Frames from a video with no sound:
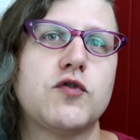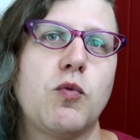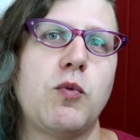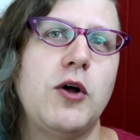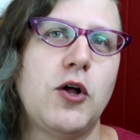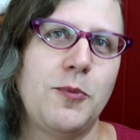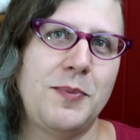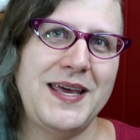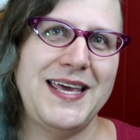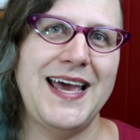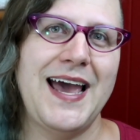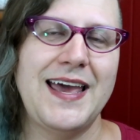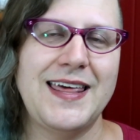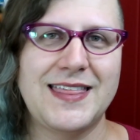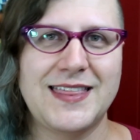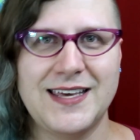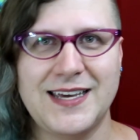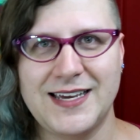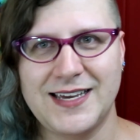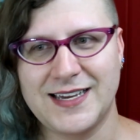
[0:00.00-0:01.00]
will be a
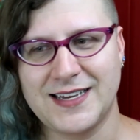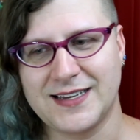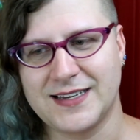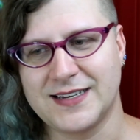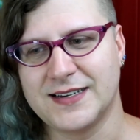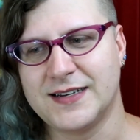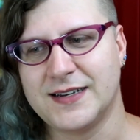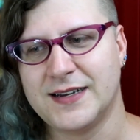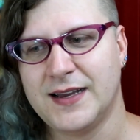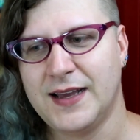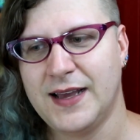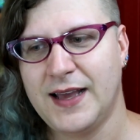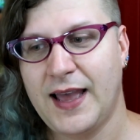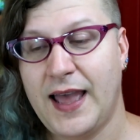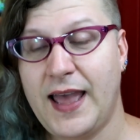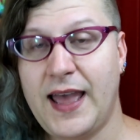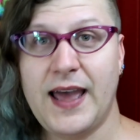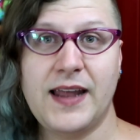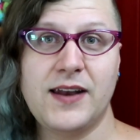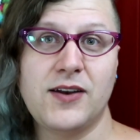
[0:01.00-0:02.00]
thing.
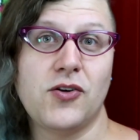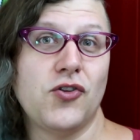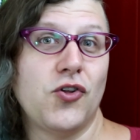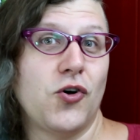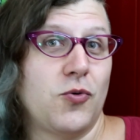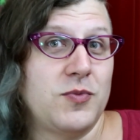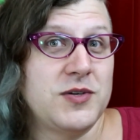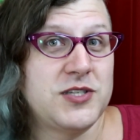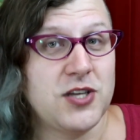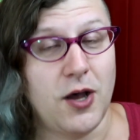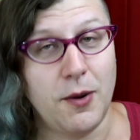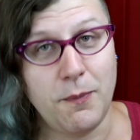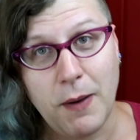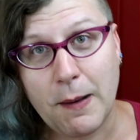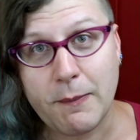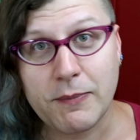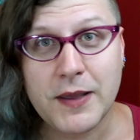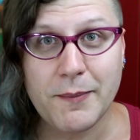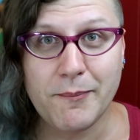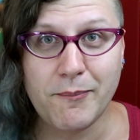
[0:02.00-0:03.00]
And look, we saw
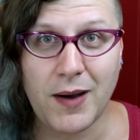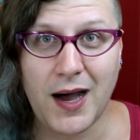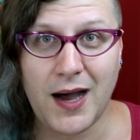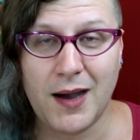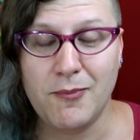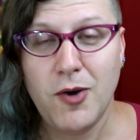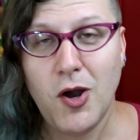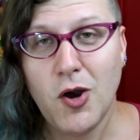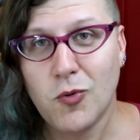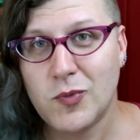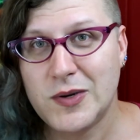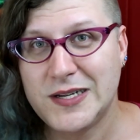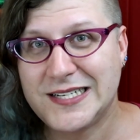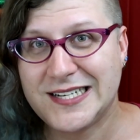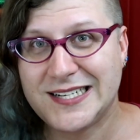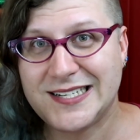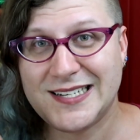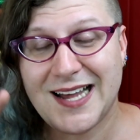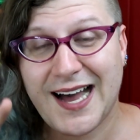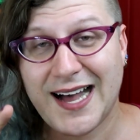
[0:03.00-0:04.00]
Pumpkin Bomb. We
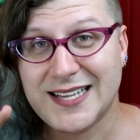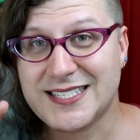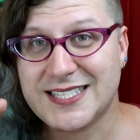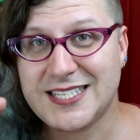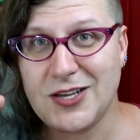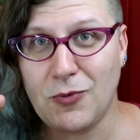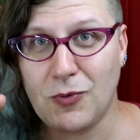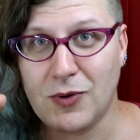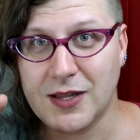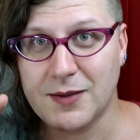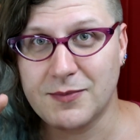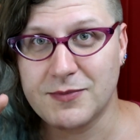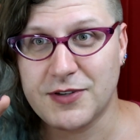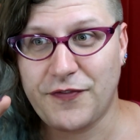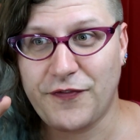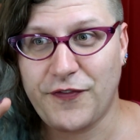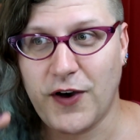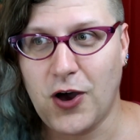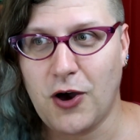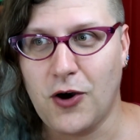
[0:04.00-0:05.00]
did not see Willem
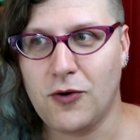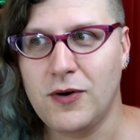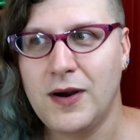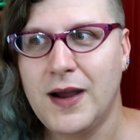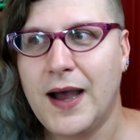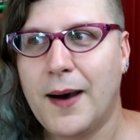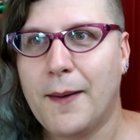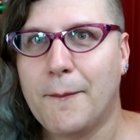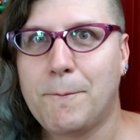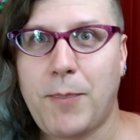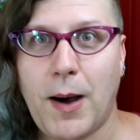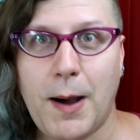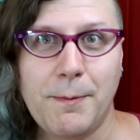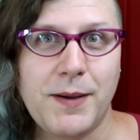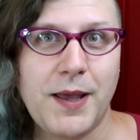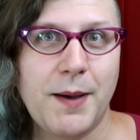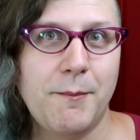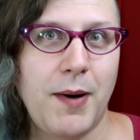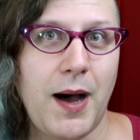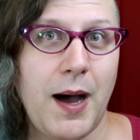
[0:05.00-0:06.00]
Dafoe.
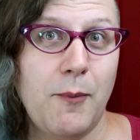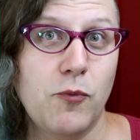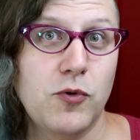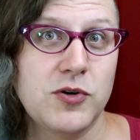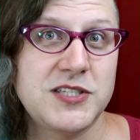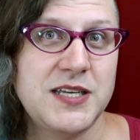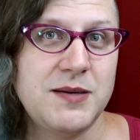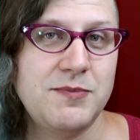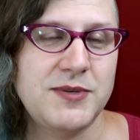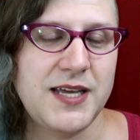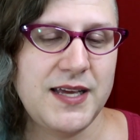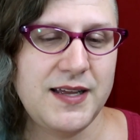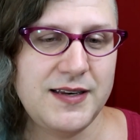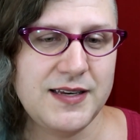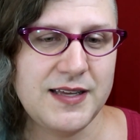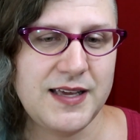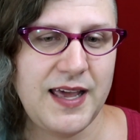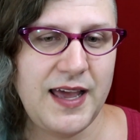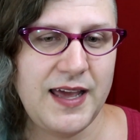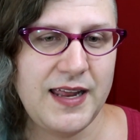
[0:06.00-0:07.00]
Pumpkin Bomb would seem to
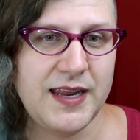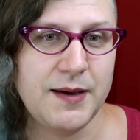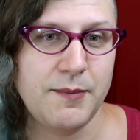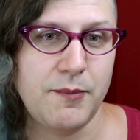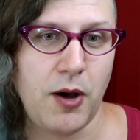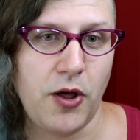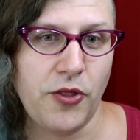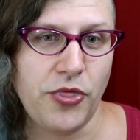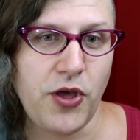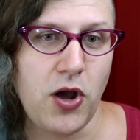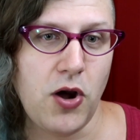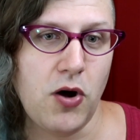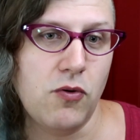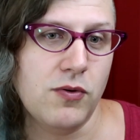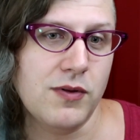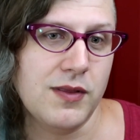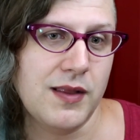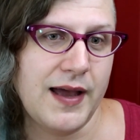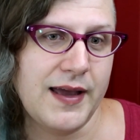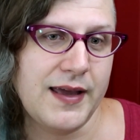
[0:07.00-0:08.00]
indicate him.
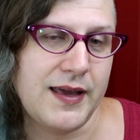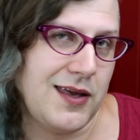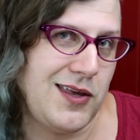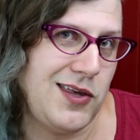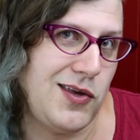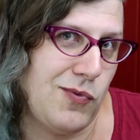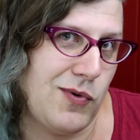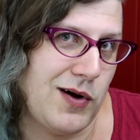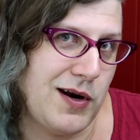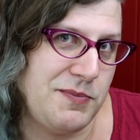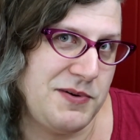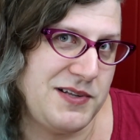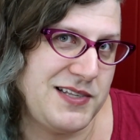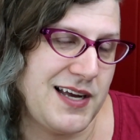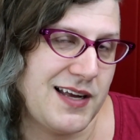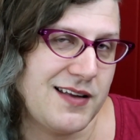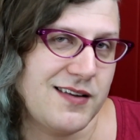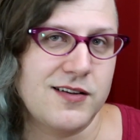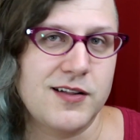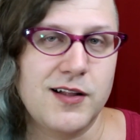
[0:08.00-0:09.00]
Although, like, you want to be
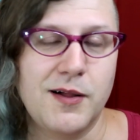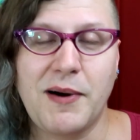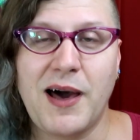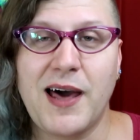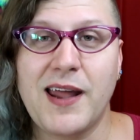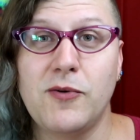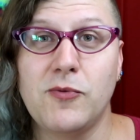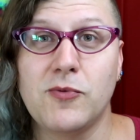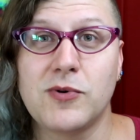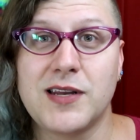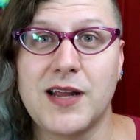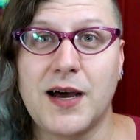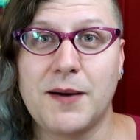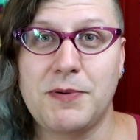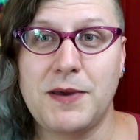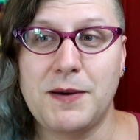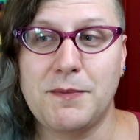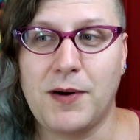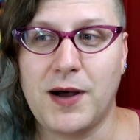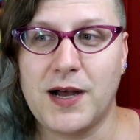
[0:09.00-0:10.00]
technical about it, it would not
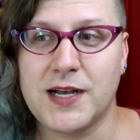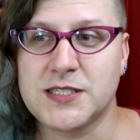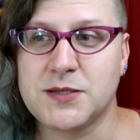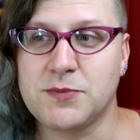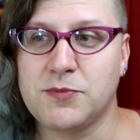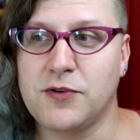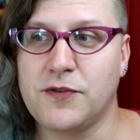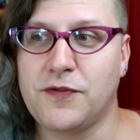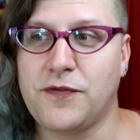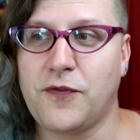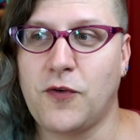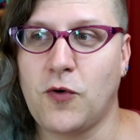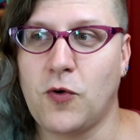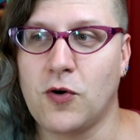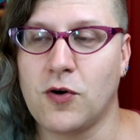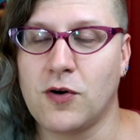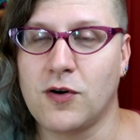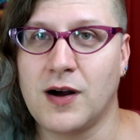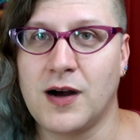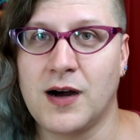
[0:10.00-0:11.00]
be impossible
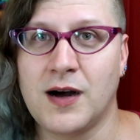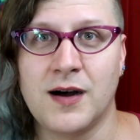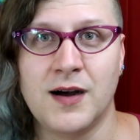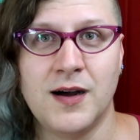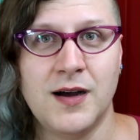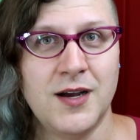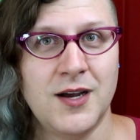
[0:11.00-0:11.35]
for uh,